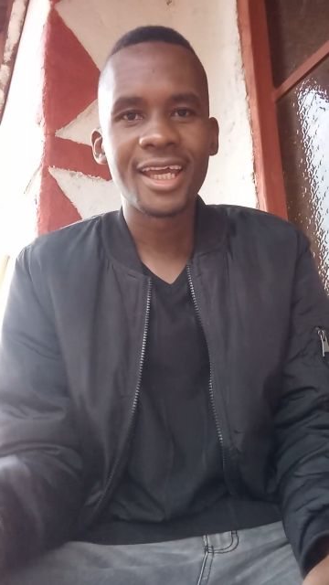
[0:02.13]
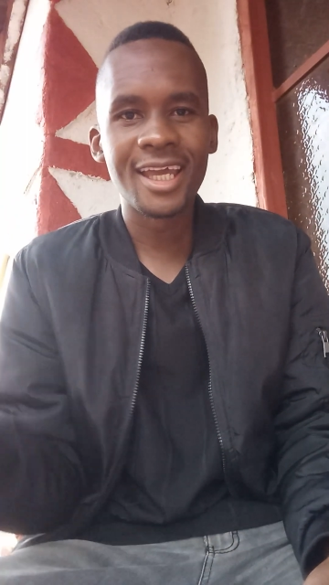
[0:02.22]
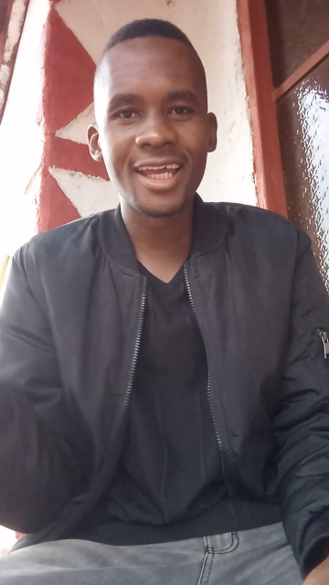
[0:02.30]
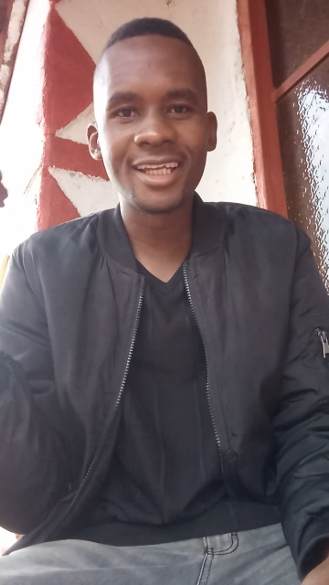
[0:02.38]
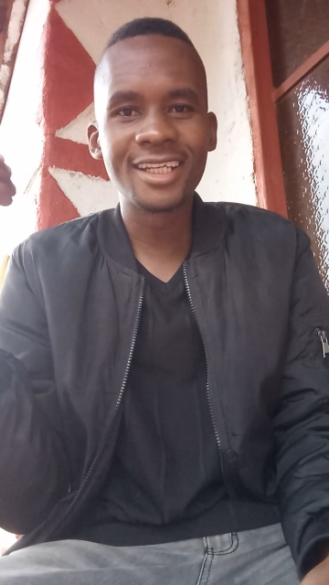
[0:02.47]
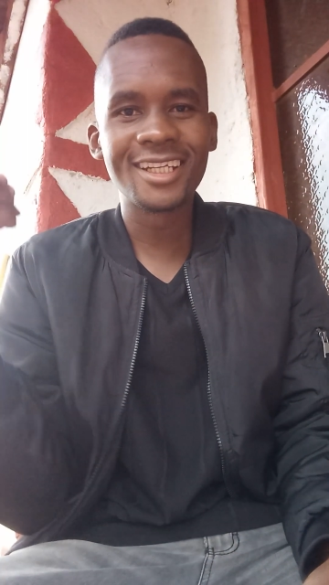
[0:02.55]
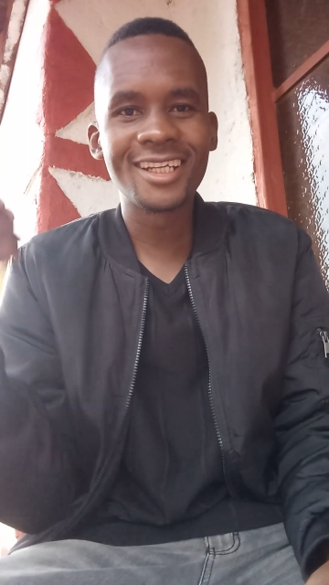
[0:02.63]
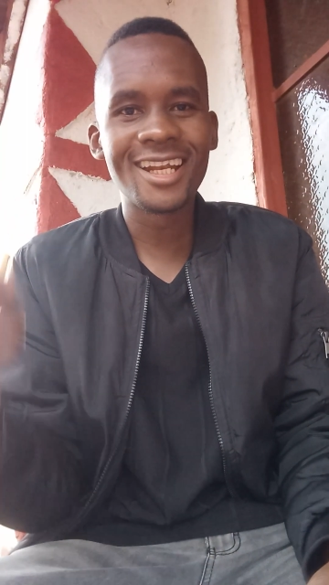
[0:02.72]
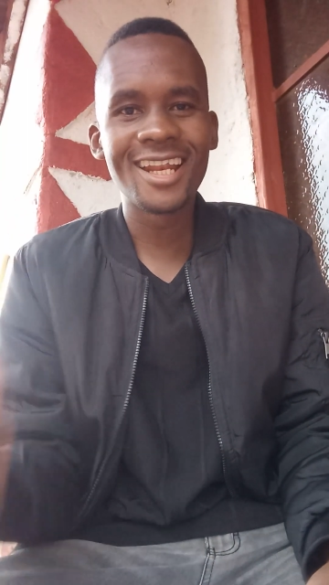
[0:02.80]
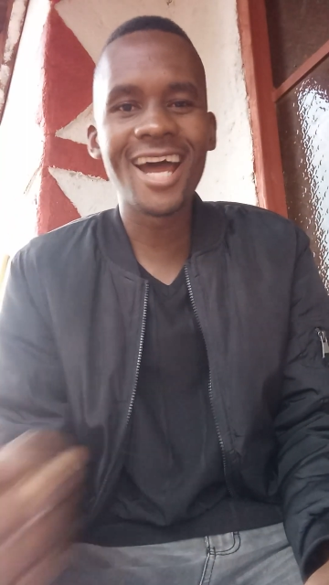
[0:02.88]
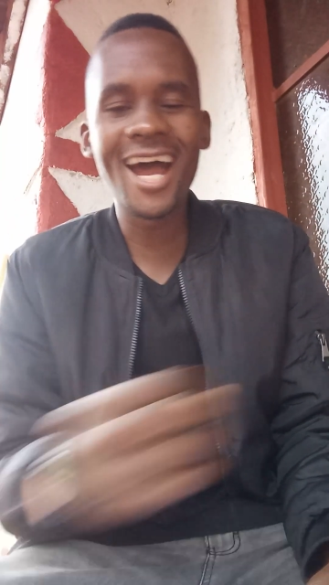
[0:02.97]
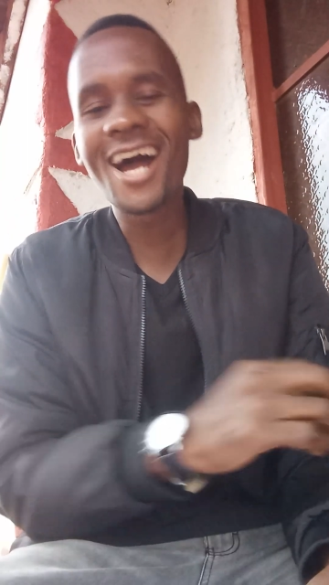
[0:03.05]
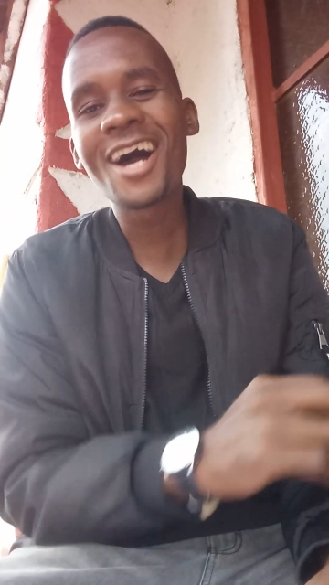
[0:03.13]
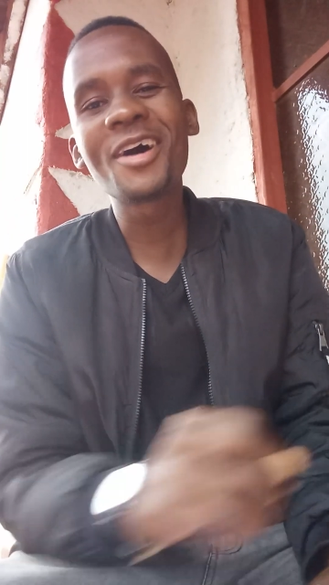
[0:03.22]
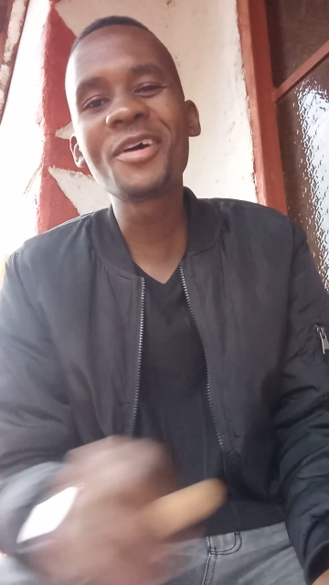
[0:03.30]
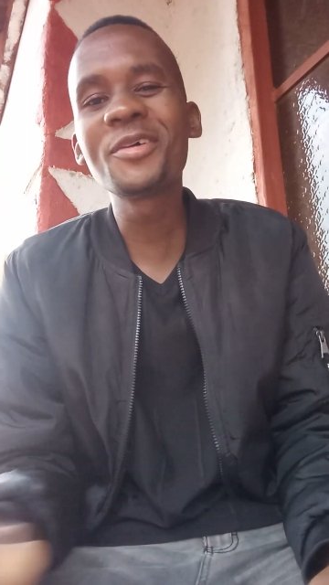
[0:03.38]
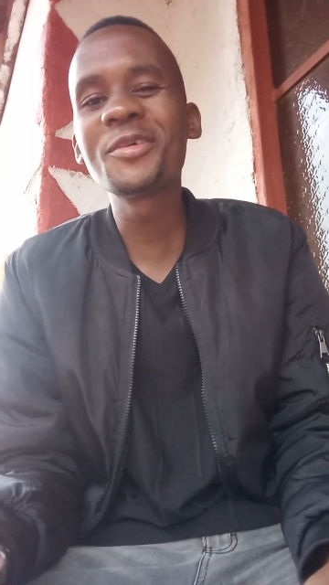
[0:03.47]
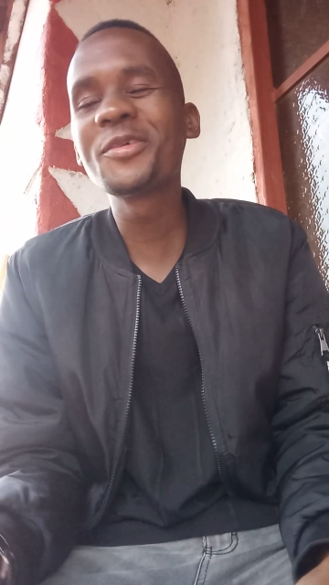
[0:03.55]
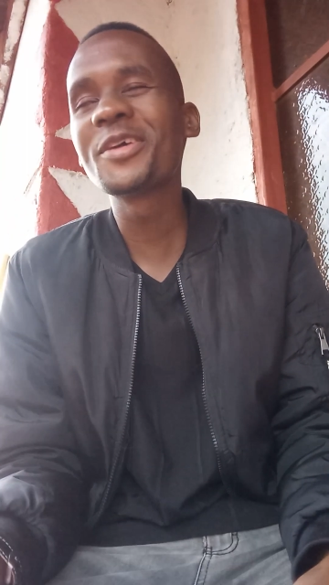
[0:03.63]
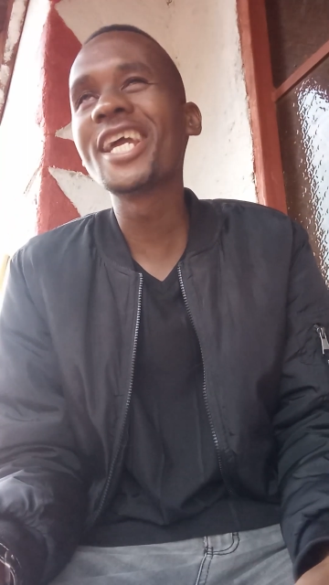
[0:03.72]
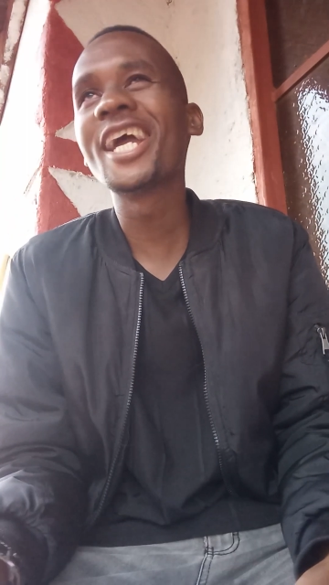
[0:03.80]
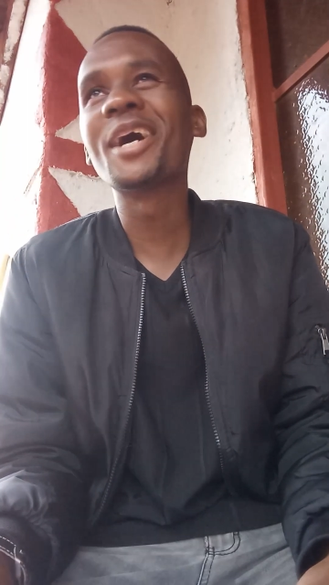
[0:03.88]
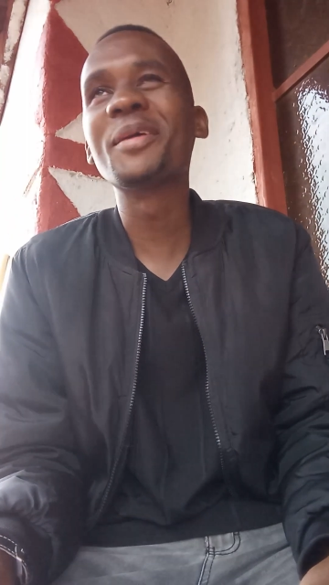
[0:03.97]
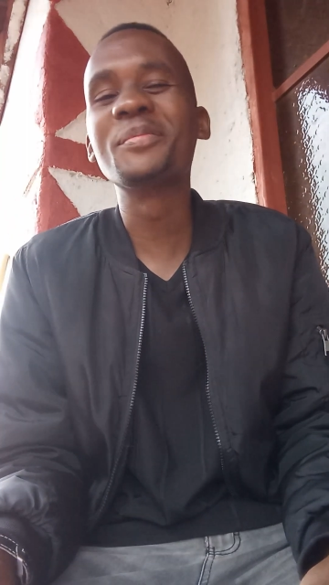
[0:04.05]
And now
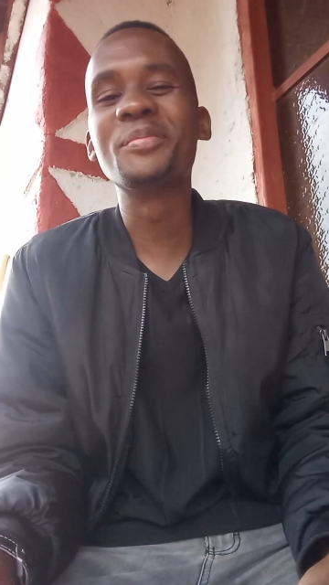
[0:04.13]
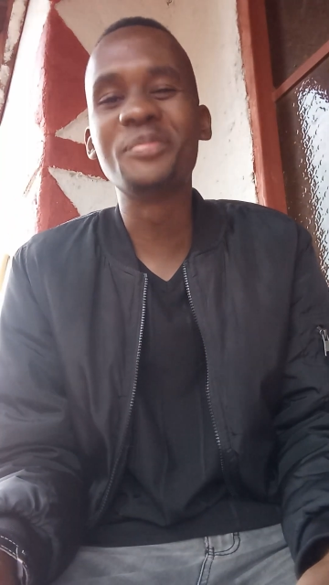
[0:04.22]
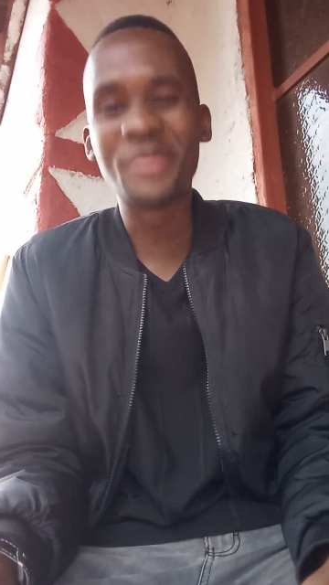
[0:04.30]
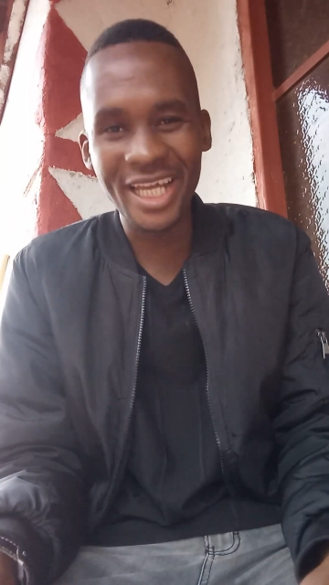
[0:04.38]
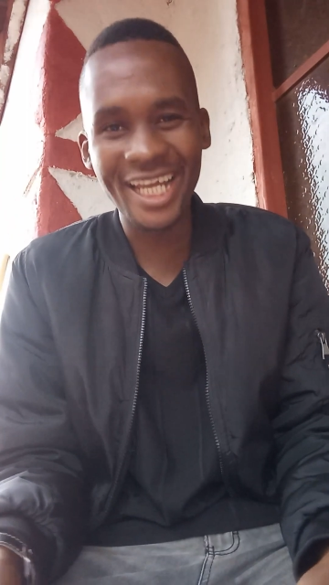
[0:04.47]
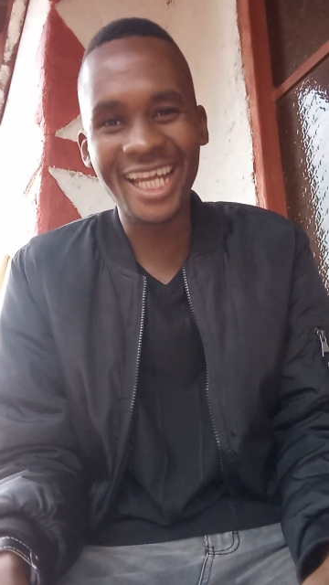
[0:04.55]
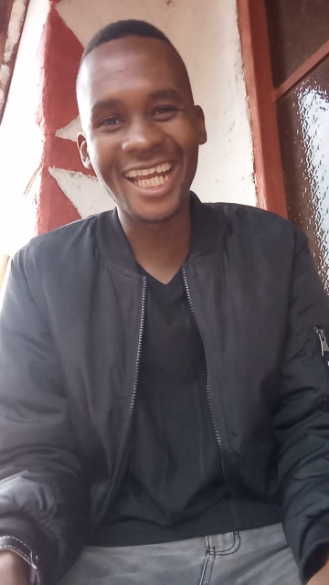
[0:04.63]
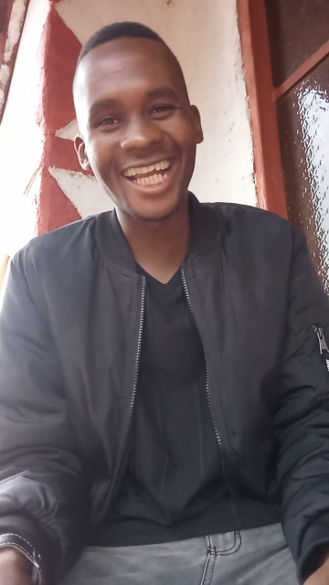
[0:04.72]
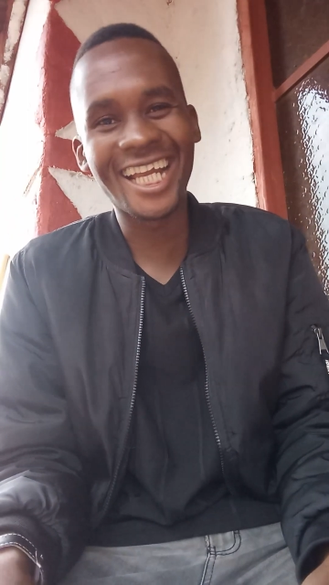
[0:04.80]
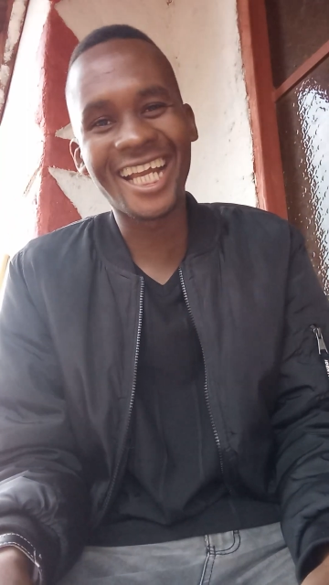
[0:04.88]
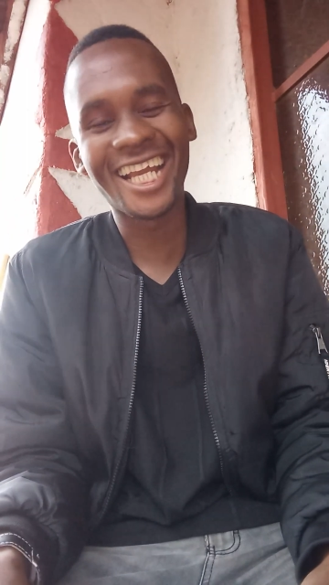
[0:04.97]
we are back.